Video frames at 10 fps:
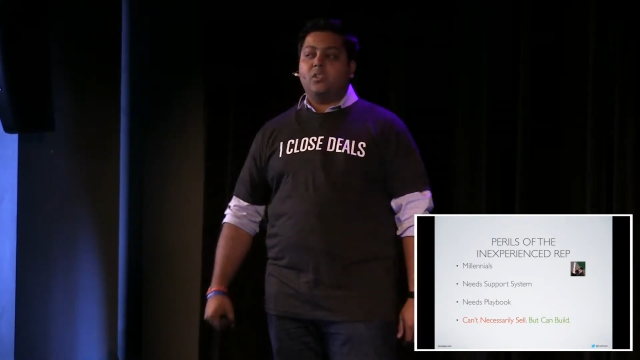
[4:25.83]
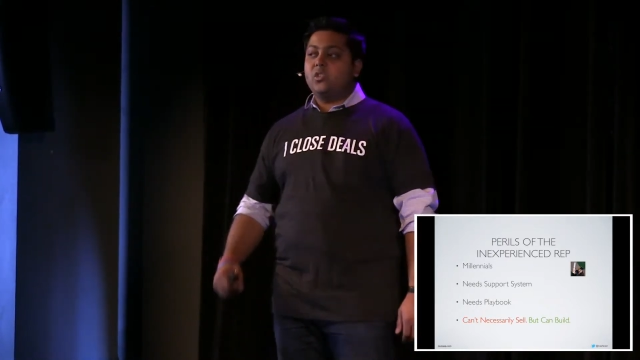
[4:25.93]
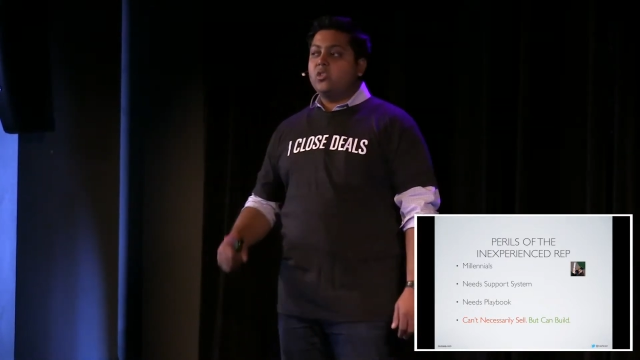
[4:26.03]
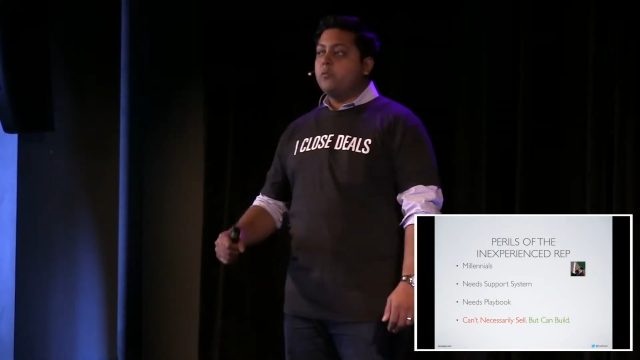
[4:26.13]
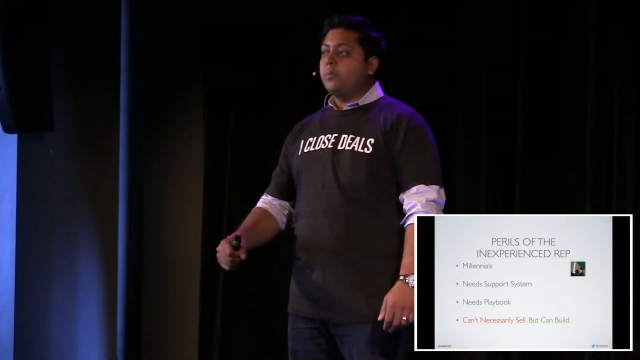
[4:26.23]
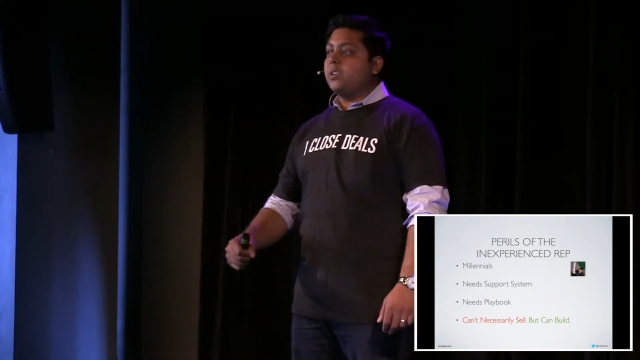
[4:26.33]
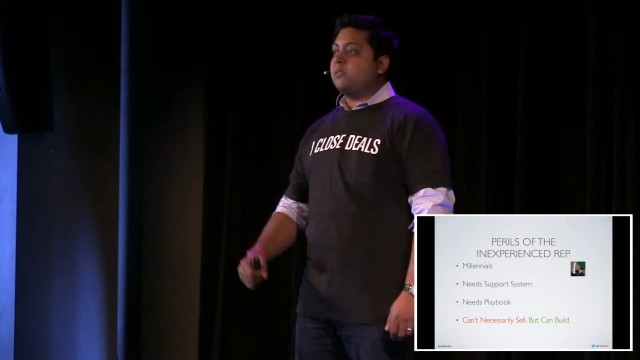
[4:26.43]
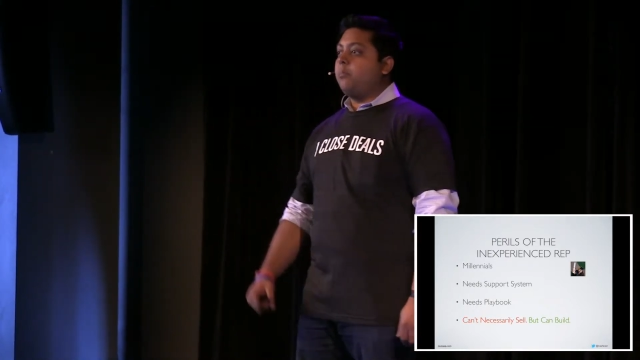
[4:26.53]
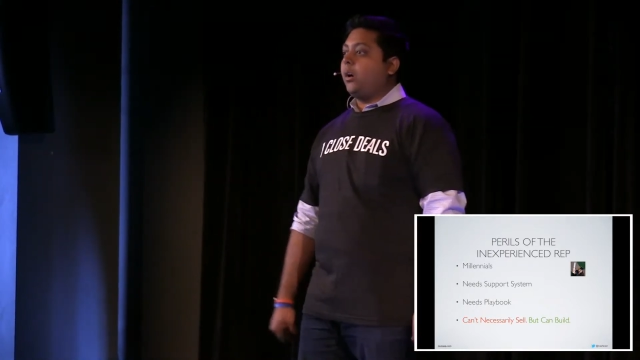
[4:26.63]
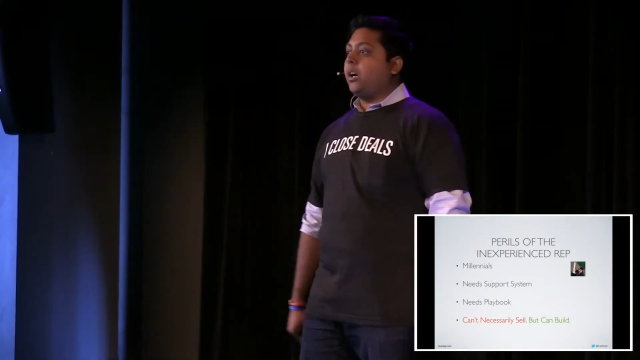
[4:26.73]
They're super
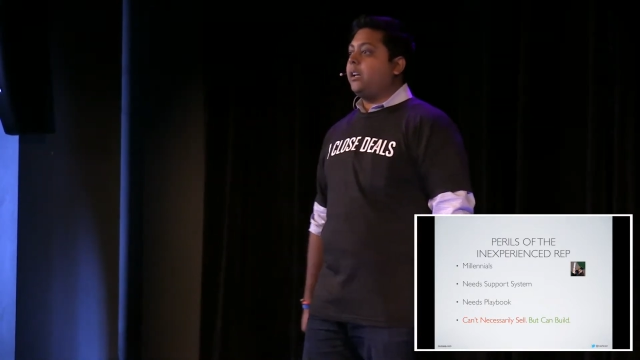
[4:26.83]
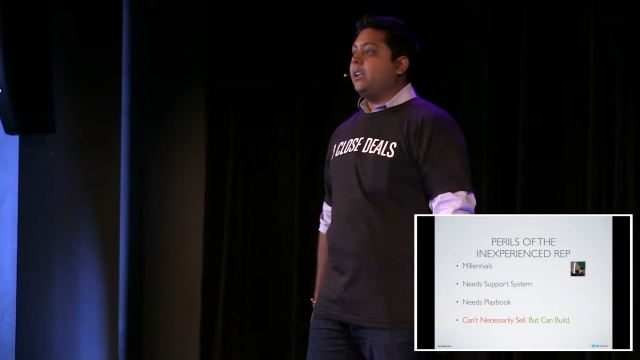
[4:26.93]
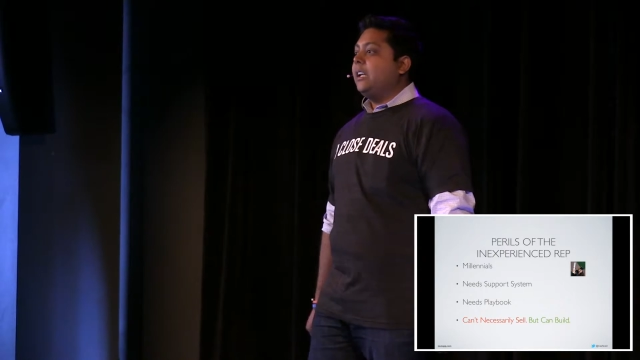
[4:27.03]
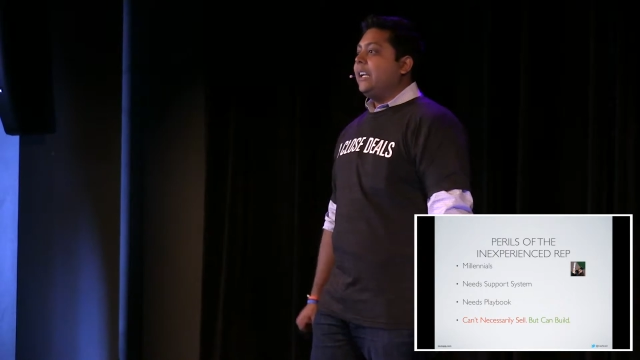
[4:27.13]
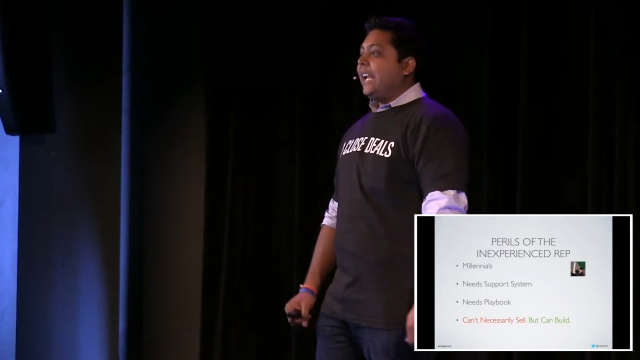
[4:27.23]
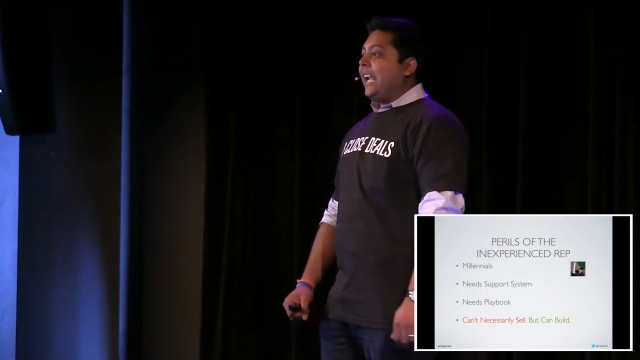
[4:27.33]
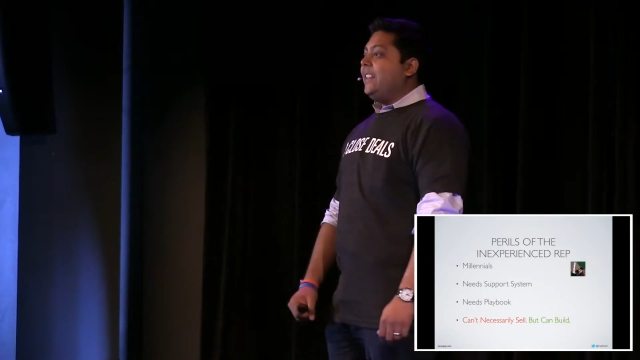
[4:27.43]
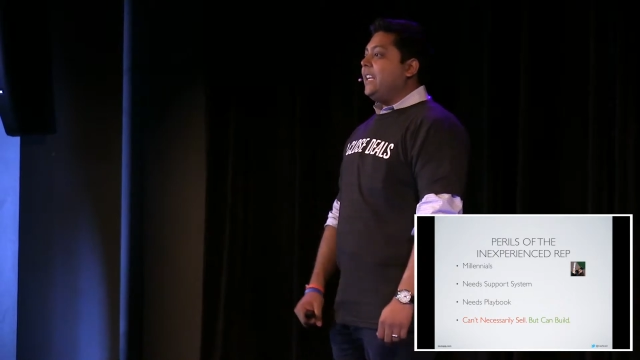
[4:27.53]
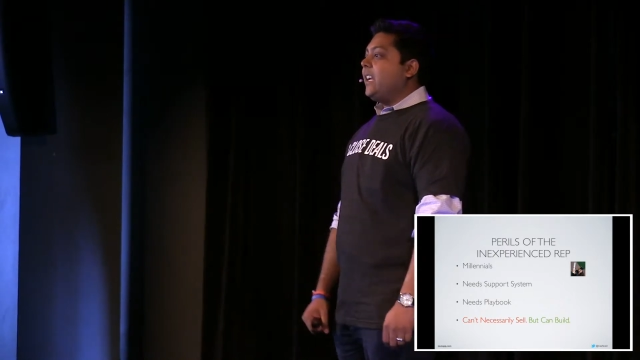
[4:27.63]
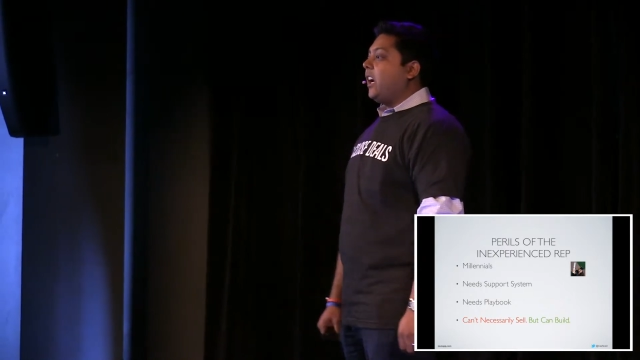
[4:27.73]
smart,
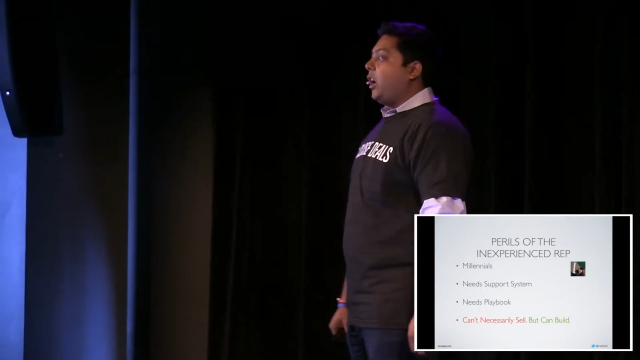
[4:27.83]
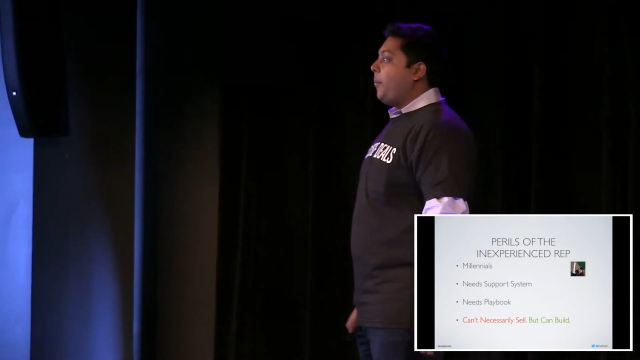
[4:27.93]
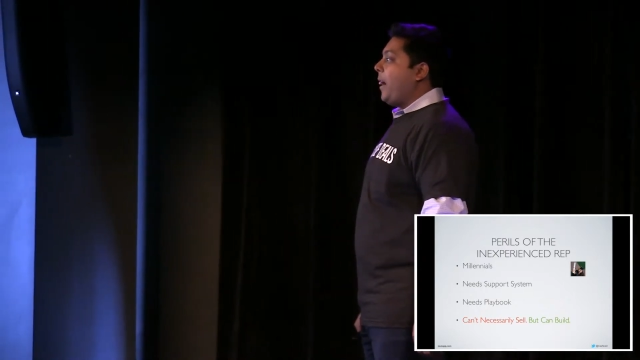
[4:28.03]
and they can come